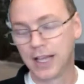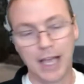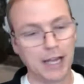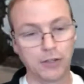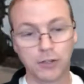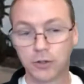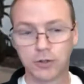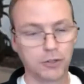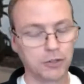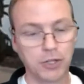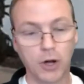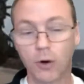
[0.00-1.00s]
and
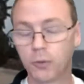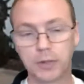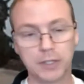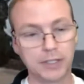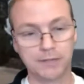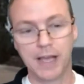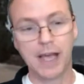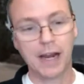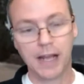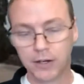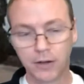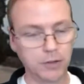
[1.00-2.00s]
you don't believe
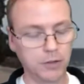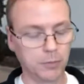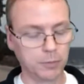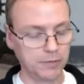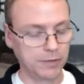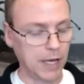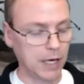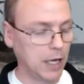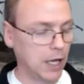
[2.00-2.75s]
that. I know you don't believe that,